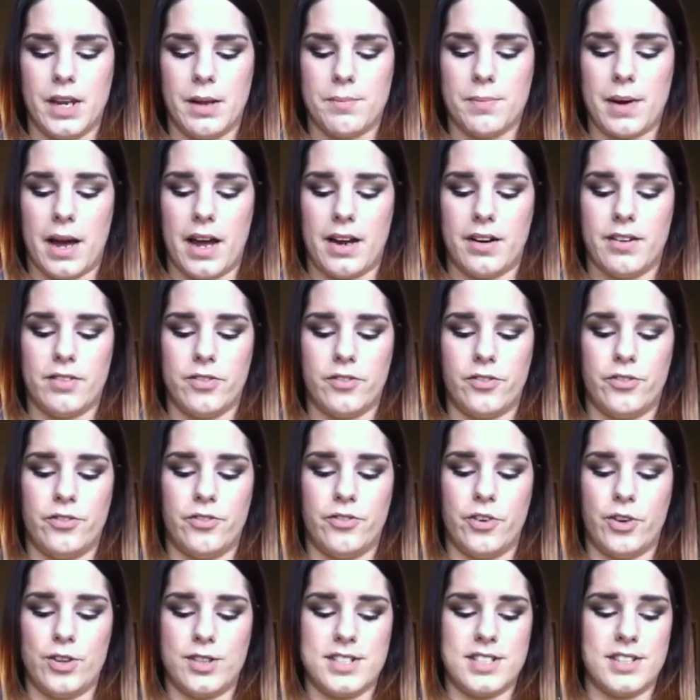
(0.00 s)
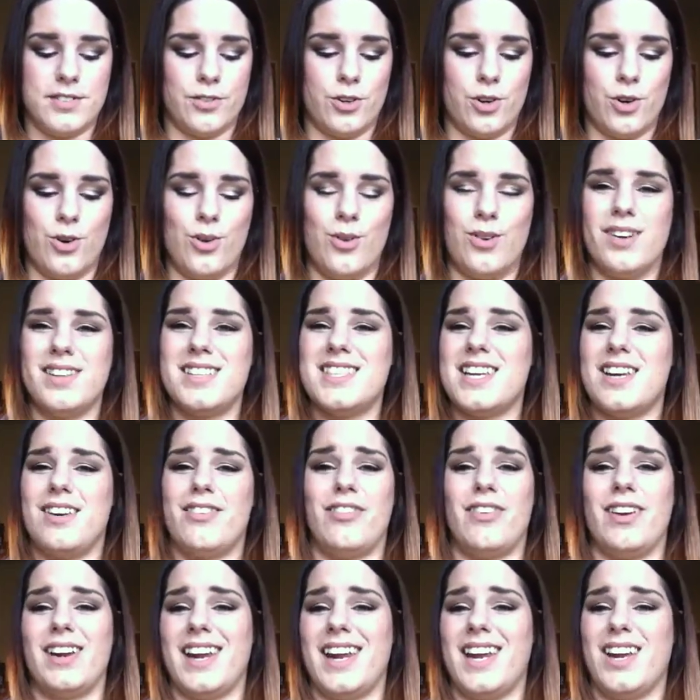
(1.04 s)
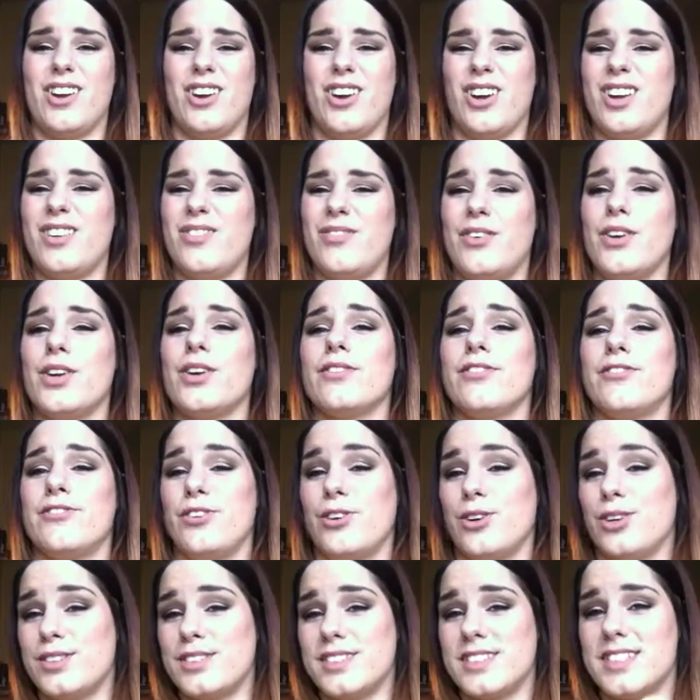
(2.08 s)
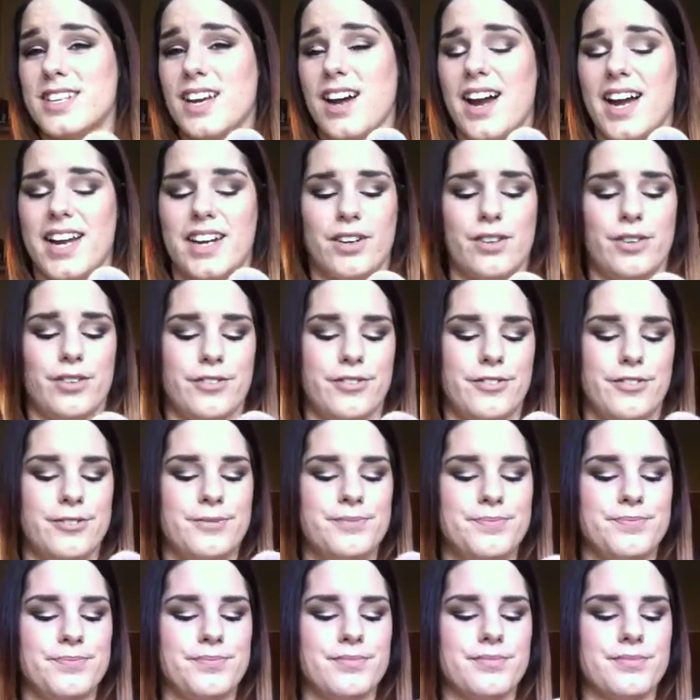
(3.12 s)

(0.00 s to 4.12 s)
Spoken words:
But first of all, definitely good for your first kind of